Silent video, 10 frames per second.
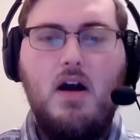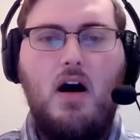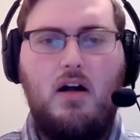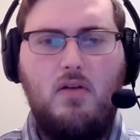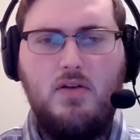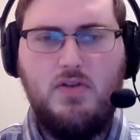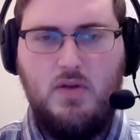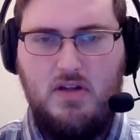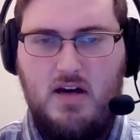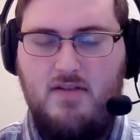Also, a
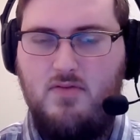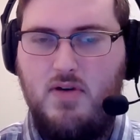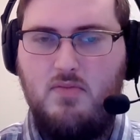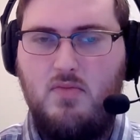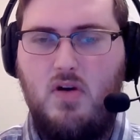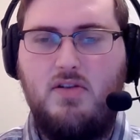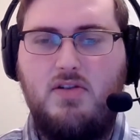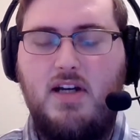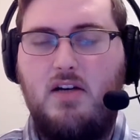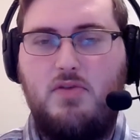lot of what Margaret
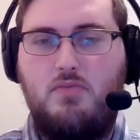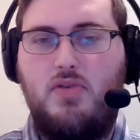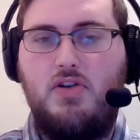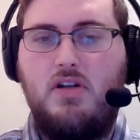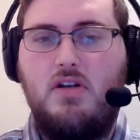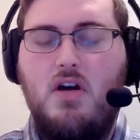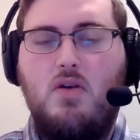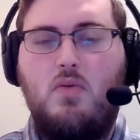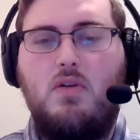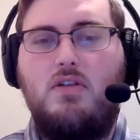Sanger was preaching
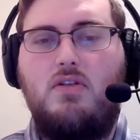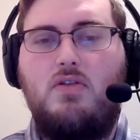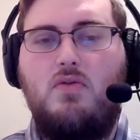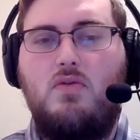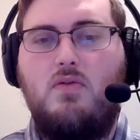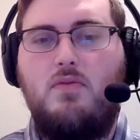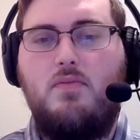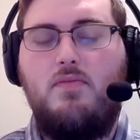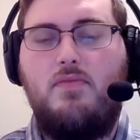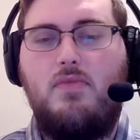was
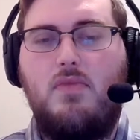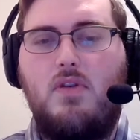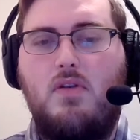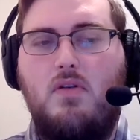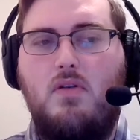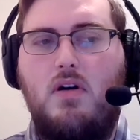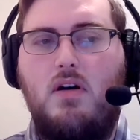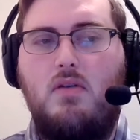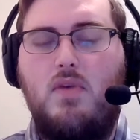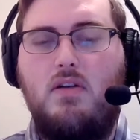
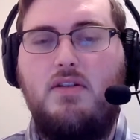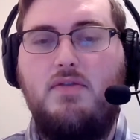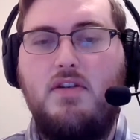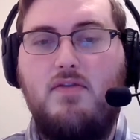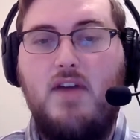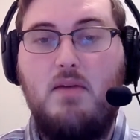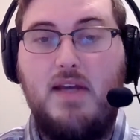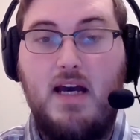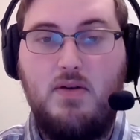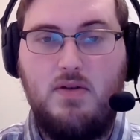uh, relative to the
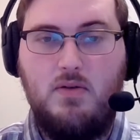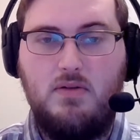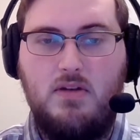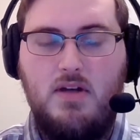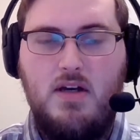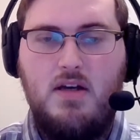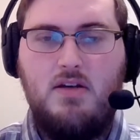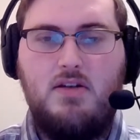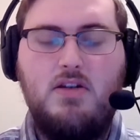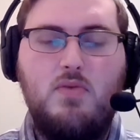family household.
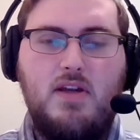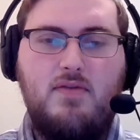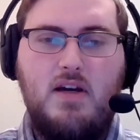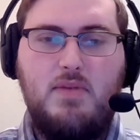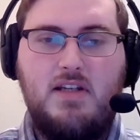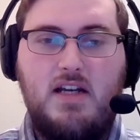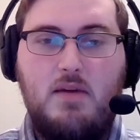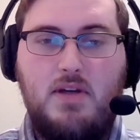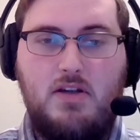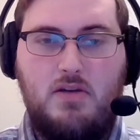You see, the way the family
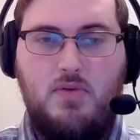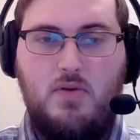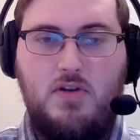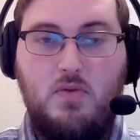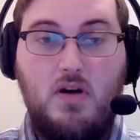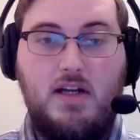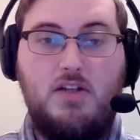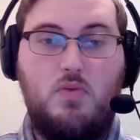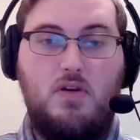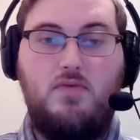dynamic is supposed to work and
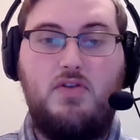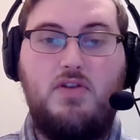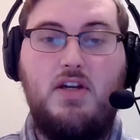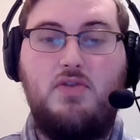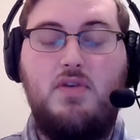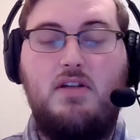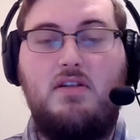has worked for centuries